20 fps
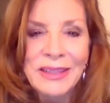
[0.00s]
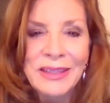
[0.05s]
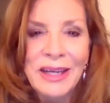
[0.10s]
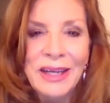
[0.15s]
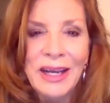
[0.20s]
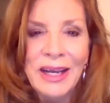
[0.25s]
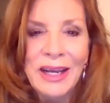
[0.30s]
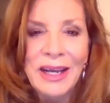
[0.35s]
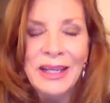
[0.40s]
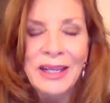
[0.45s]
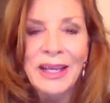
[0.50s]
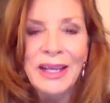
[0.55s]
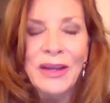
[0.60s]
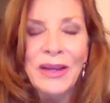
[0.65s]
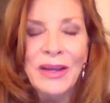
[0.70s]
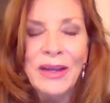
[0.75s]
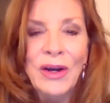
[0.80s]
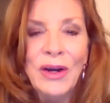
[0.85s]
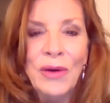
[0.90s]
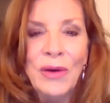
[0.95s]
I let
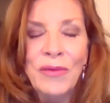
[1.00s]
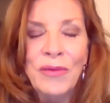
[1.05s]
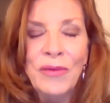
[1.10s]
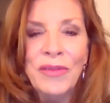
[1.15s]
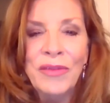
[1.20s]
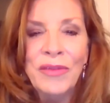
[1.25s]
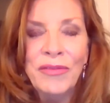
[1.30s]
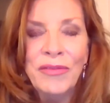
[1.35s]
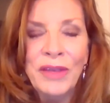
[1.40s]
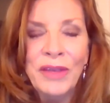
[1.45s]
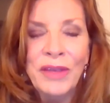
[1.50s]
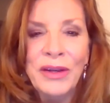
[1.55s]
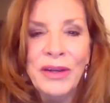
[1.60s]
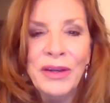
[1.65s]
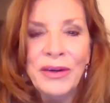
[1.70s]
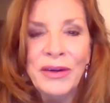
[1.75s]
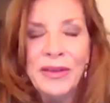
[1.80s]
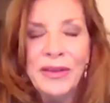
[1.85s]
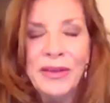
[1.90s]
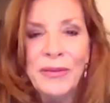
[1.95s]
go of the
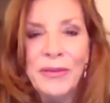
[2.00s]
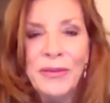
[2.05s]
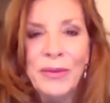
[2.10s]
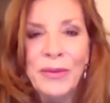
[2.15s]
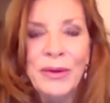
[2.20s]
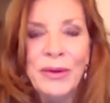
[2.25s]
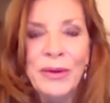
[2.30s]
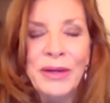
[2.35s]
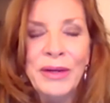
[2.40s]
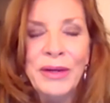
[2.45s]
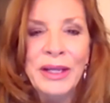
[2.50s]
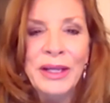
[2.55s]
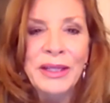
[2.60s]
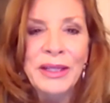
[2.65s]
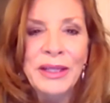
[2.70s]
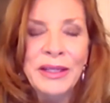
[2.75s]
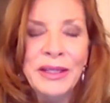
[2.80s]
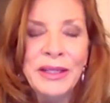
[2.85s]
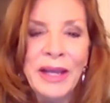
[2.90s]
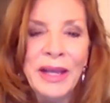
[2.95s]
fear and the worry
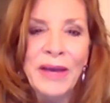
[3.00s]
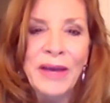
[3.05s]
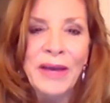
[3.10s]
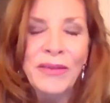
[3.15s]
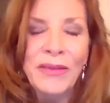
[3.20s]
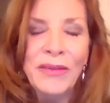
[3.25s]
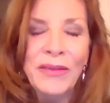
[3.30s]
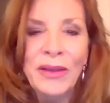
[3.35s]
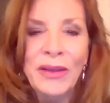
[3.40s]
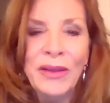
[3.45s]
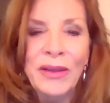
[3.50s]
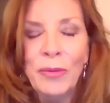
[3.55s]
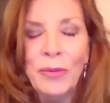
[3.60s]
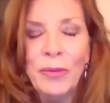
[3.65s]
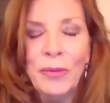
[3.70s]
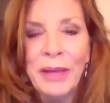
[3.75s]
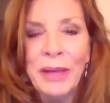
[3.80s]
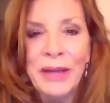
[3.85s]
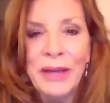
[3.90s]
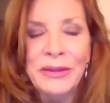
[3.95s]
and the doubt and the old
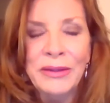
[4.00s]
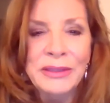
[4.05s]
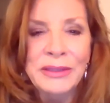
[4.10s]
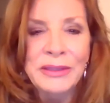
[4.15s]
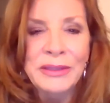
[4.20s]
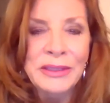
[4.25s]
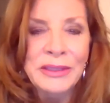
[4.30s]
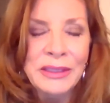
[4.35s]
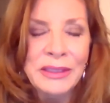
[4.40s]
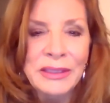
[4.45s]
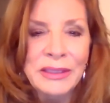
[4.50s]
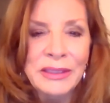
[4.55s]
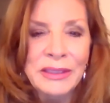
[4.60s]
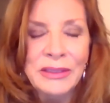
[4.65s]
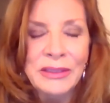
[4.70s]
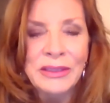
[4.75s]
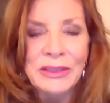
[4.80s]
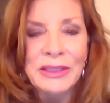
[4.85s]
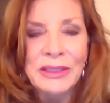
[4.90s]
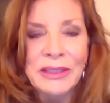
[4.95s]
patterns and
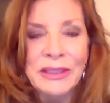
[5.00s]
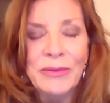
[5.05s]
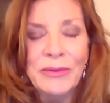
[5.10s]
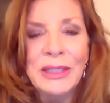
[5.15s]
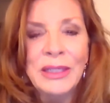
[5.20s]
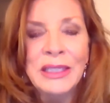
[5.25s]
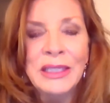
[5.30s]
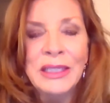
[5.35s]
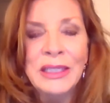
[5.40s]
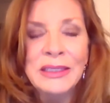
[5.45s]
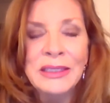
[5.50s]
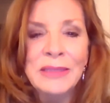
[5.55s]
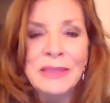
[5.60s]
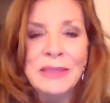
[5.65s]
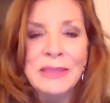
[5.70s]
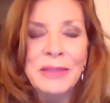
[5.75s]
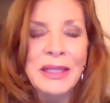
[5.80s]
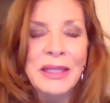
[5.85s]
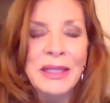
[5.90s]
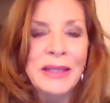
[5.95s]
conditions. I release
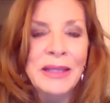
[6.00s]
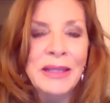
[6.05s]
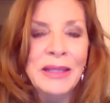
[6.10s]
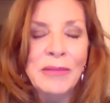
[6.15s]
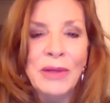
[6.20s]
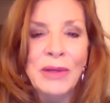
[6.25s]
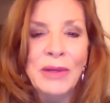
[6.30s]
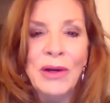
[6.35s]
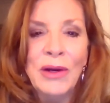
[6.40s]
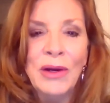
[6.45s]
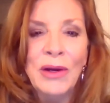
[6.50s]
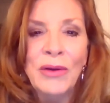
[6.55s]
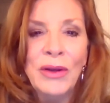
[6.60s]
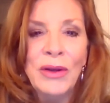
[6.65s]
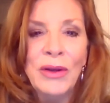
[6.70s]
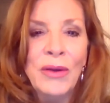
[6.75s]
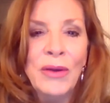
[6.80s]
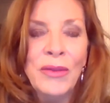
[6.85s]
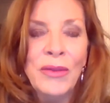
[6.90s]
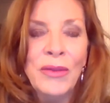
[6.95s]
them and let them go and
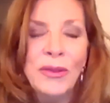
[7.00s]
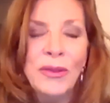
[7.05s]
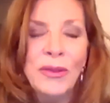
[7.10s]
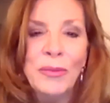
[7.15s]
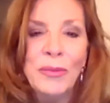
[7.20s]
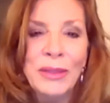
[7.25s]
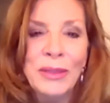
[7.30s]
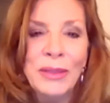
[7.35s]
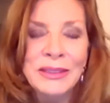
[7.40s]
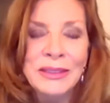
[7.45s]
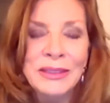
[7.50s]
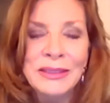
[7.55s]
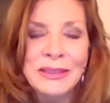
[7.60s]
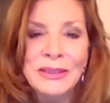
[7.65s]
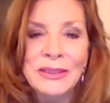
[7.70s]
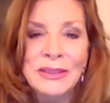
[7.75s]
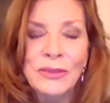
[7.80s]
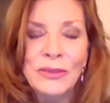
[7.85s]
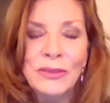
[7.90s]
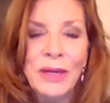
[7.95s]
know that the
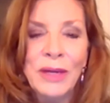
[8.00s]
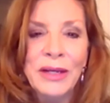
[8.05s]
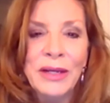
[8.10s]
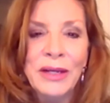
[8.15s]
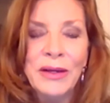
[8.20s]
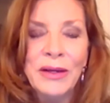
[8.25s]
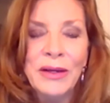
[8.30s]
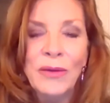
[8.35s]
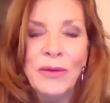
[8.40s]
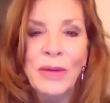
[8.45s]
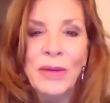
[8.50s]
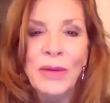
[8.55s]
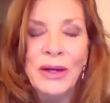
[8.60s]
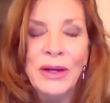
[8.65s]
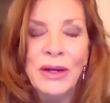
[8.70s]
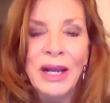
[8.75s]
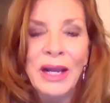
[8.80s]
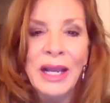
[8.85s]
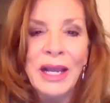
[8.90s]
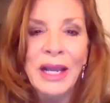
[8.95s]
presence is right here
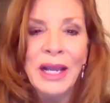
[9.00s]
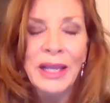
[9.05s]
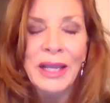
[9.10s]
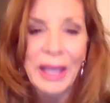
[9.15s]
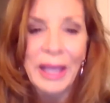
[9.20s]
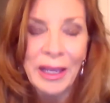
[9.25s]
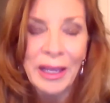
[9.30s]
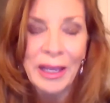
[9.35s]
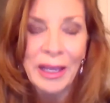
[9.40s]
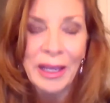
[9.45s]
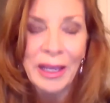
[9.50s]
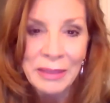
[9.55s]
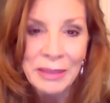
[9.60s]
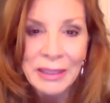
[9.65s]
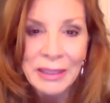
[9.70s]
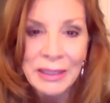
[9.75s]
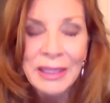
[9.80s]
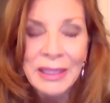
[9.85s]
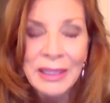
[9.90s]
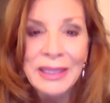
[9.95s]
where I am,
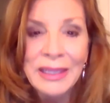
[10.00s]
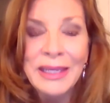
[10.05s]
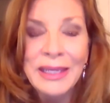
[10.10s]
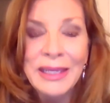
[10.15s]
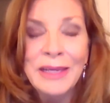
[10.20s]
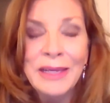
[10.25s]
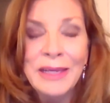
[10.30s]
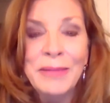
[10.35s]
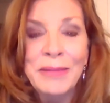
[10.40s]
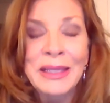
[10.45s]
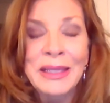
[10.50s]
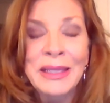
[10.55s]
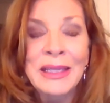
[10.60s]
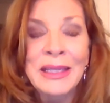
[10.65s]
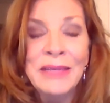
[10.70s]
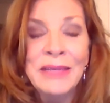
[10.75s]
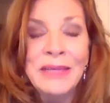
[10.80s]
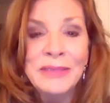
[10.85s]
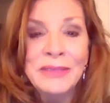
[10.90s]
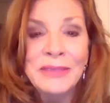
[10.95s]
leading me and
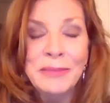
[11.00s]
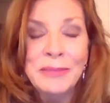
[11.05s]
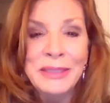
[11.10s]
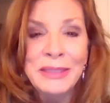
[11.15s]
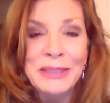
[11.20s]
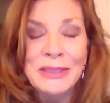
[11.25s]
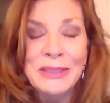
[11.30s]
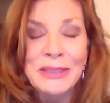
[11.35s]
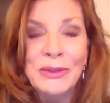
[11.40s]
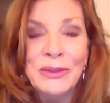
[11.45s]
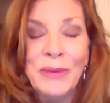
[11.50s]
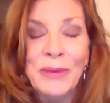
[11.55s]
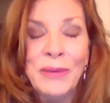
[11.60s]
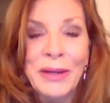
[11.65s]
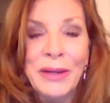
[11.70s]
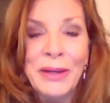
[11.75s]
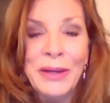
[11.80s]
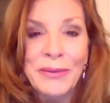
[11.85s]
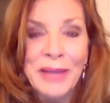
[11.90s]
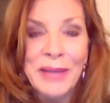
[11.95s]
lifting me to a
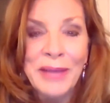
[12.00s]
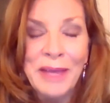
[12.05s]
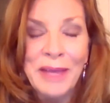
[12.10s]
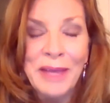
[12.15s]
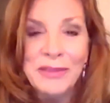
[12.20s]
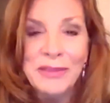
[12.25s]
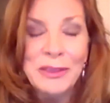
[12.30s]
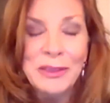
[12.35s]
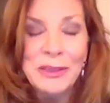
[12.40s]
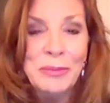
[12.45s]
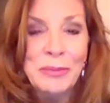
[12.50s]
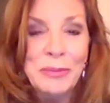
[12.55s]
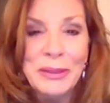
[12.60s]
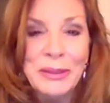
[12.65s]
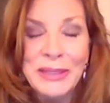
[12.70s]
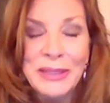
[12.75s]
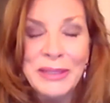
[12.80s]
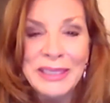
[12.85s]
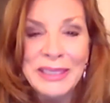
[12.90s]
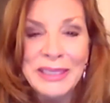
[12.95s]
greater life
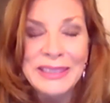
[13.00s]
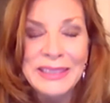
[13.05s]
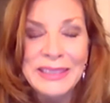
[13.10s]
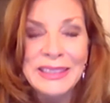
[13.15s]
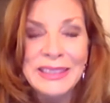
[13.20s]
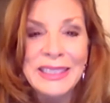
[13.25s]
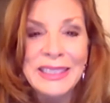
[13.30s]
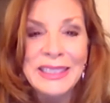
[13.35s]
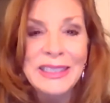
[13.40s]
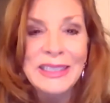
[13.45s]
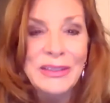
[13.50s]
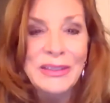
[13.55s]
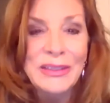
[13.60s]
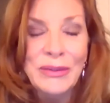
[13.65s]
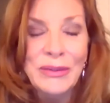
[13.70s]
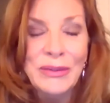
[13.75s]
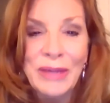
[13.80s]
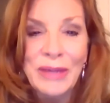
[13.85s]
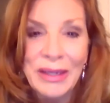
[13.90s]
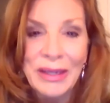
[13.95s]
experience in the
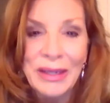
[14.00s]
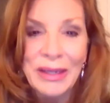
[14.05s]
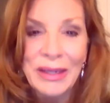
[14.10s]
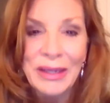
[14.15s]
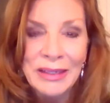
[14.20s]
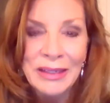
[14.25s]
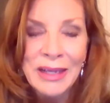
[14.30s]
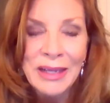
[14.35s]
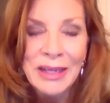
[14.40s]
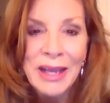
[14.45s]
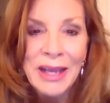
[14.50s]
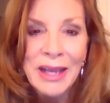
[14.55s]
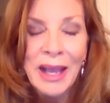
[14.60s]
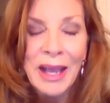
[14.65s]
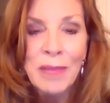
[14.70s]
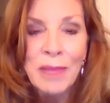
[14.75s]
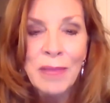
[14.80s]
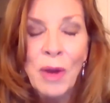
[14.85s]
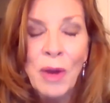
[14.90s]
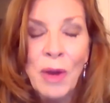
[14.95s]
new year. I
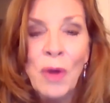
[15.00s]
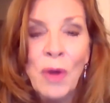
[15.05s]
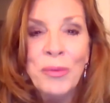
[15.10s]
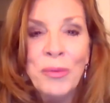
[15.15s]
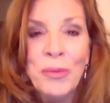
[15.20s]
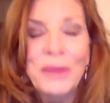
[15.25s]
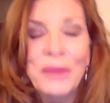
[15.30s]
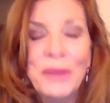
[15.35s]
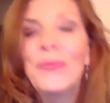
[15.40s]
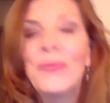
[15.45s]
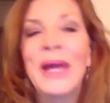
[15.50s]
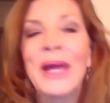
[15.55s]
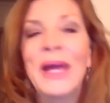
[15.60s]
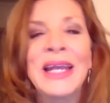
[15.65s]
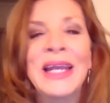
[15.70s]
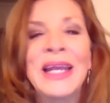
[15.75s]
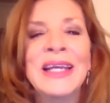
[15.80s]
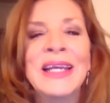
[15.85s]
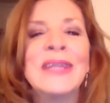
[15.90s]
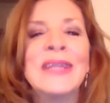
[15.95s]
am open,
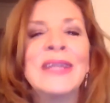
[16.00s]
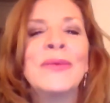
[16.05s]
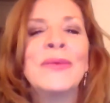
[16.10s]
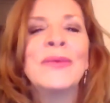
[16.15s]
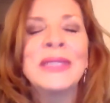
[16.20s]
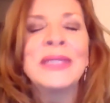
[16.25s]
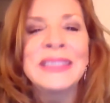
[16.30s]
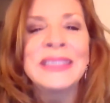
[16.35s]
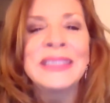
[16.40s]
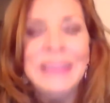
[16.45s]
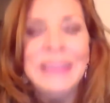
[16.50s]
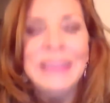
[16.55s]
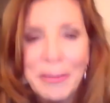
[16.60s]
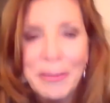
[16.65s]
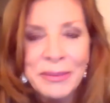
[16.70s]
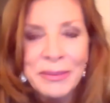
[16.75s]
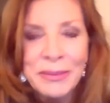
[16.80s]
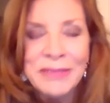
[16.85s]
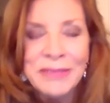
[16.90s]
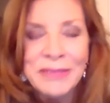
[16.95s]
ready, and
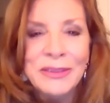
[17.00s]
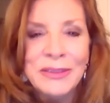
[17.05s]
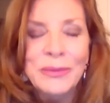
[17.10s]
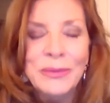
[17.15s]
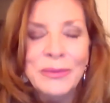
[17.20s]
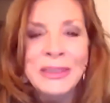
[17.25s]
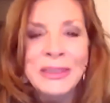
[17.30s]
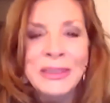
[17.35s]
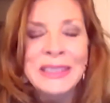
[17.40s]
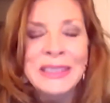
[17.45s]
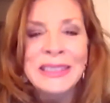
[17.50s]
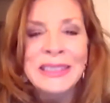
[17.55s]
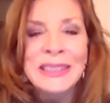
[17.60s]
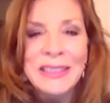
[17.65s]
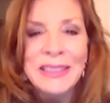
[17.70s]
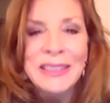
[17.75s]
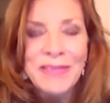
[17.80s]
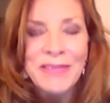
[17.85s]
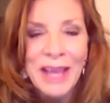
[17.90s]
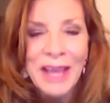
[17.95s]
receptive to
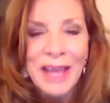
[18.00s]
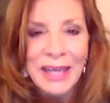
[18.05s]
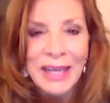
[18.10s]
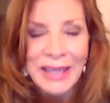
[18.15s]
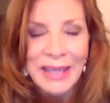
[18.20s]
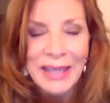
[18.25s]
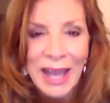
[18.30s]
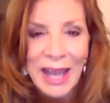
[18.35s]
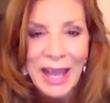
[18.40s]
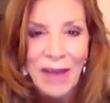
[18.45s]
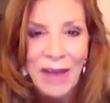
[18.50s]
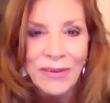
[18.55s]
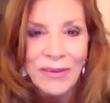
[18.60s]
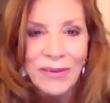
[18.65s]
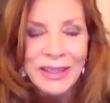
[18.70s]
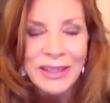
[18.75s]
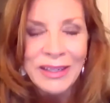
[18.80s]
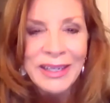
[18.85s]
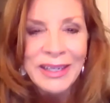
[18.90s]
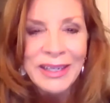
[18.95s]
receive that now.
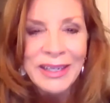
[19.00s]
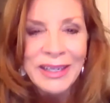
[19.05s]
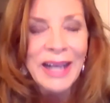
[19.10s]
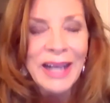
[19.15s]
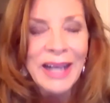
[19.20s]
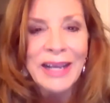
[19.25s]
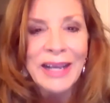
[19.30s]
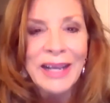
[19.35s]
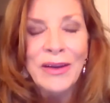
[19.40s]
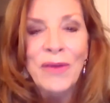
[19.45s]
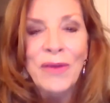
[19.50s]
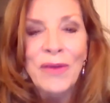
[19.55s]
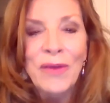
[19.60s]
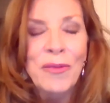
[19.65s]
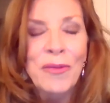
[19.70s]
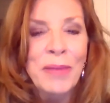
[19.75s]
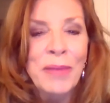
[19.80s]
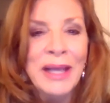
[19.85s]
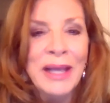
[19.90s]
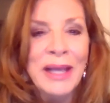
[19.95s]
I let go of
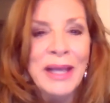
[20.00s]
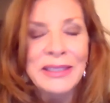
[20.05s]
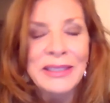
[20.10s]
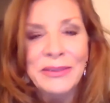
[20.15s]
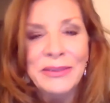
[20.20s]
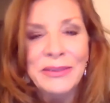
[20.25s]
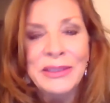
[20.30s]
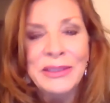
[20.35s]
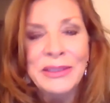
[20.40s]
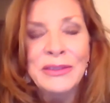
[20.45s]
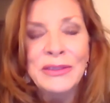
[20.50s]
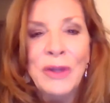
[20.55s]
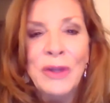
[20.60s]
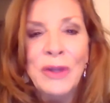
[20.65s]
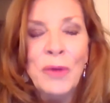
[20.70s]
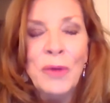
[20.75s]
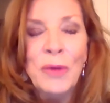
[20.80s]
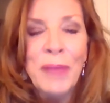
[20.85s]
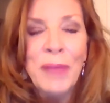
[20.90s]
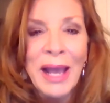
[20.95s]
the past. There is
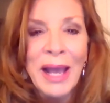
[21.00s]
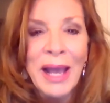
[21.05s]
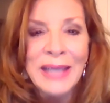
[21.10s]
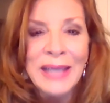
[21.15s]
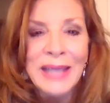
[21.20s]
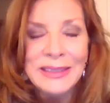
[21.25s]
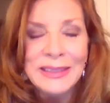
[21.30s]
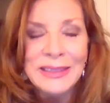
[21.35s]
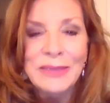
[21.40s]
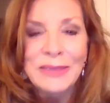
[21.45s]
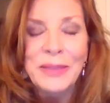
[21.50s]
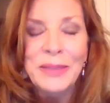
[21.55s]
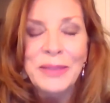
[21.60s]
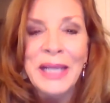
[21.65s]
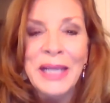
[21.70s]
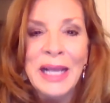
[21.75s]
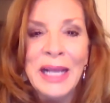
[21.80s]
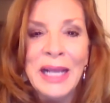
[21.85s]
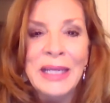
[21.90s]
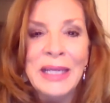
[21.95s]
no past in
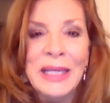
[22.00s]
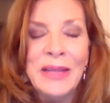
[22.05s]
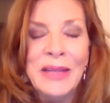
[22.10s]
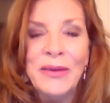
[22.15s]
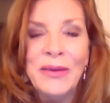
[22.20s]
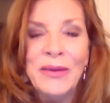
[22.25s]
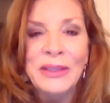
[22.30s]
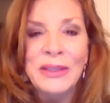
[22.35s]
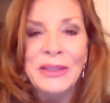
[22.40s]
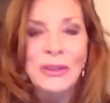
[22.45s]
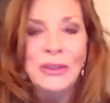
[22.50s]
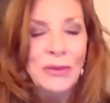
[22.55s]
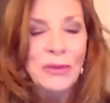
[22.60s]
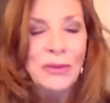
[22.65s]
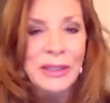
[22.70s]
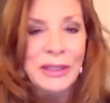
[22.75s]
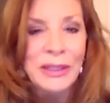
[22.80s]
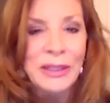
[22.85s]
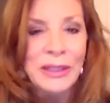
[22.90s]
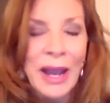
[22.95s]
reality. There is
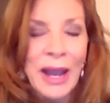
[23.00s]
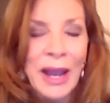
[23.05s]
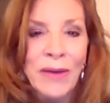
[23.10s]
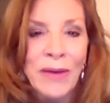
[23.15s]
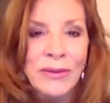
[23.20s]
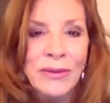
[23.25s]
only now.